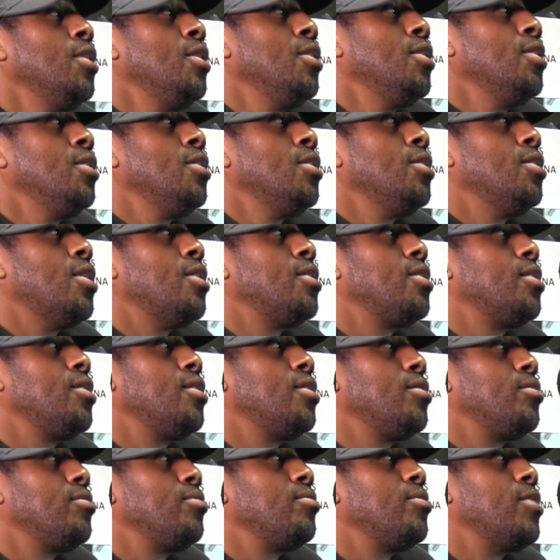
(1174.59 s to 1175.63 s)

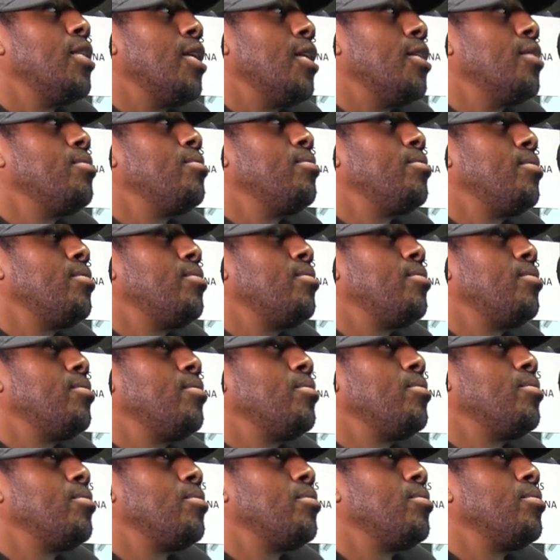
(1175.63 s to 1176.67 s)

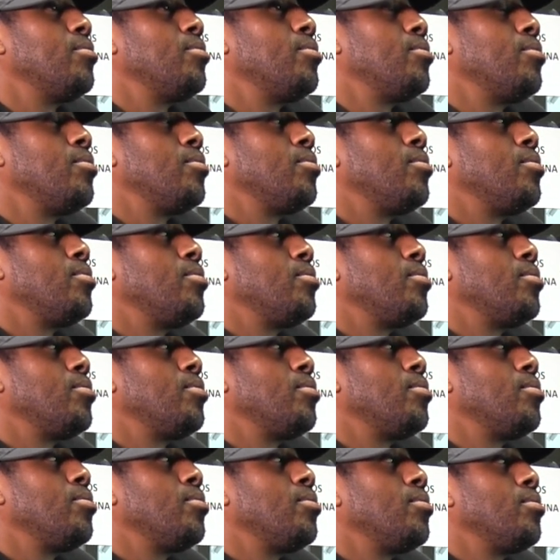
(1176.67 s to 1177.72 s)

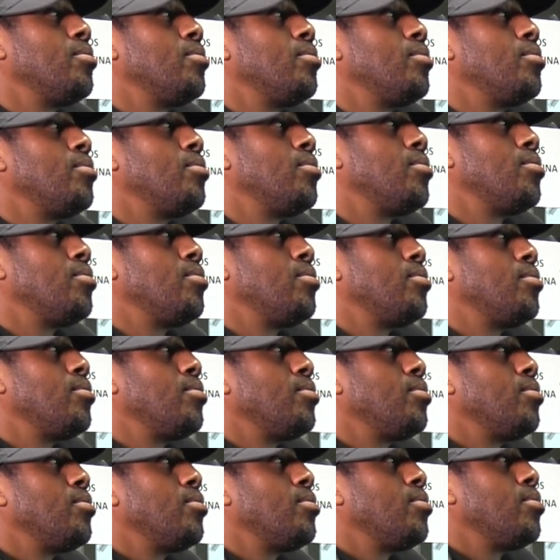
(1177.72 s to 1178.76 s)

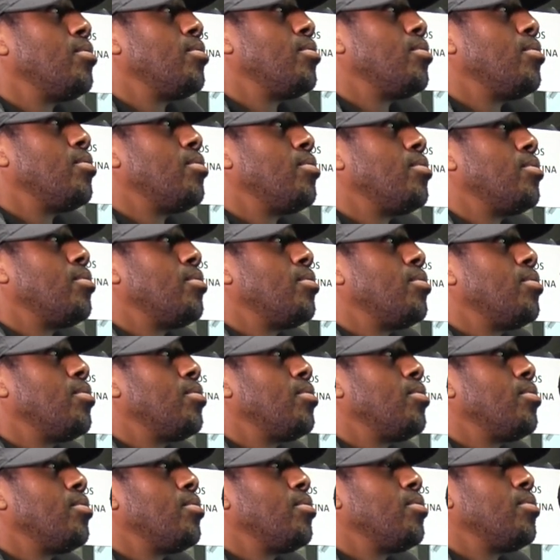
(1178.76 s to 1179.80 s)

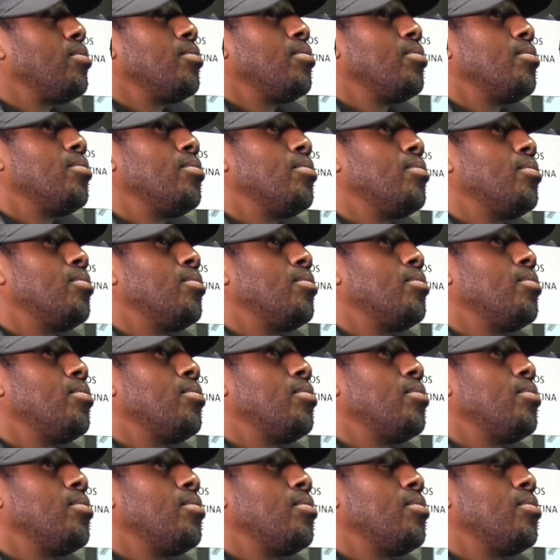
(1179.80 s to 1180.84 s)

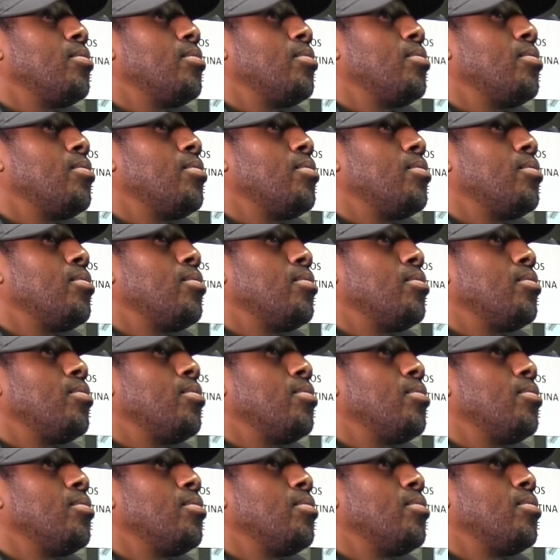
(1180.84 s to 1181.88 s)

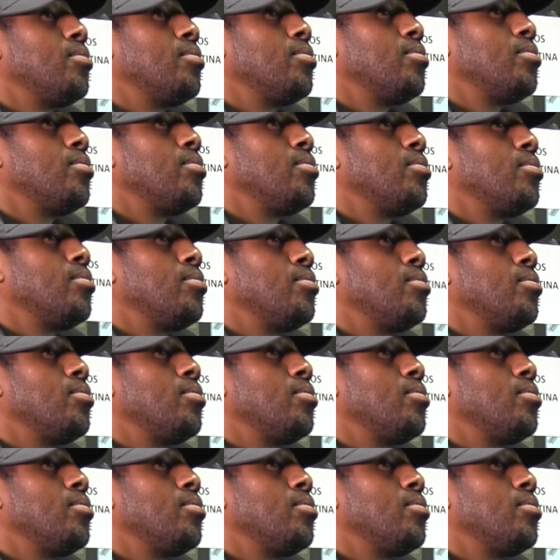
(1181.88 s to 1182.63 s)
No words are spoken by the person on screen.